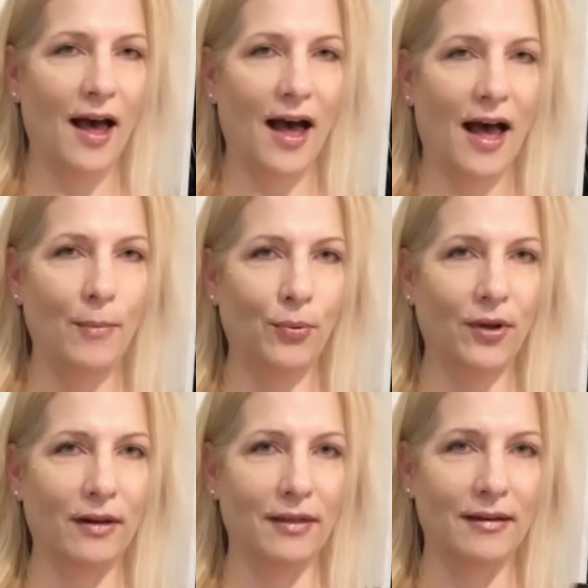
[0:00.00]
I
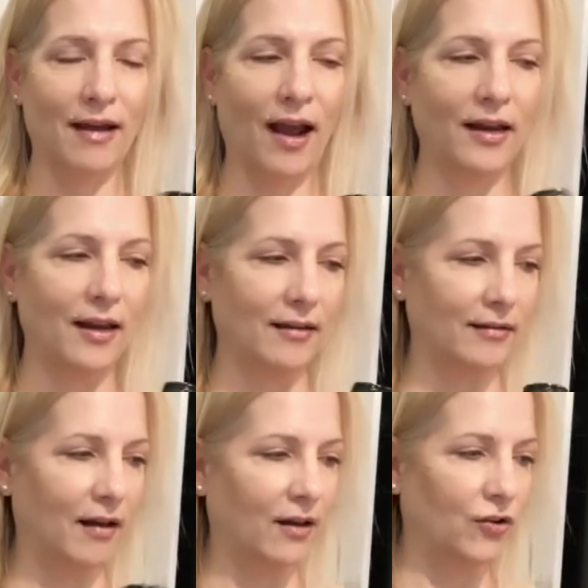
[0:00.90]
put the tiniest
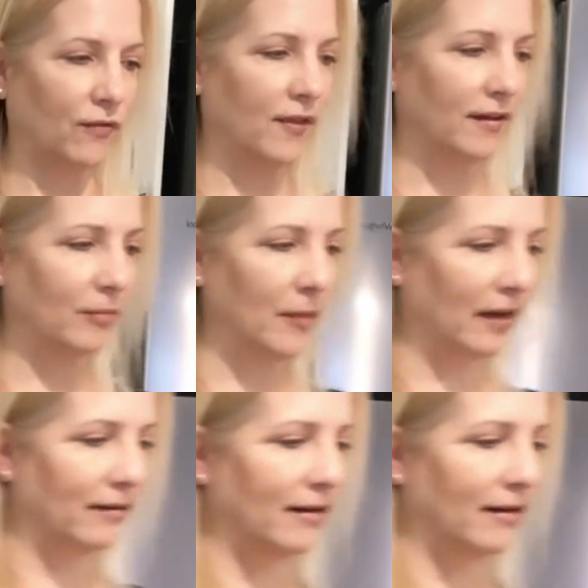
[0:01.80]
touch of this mixed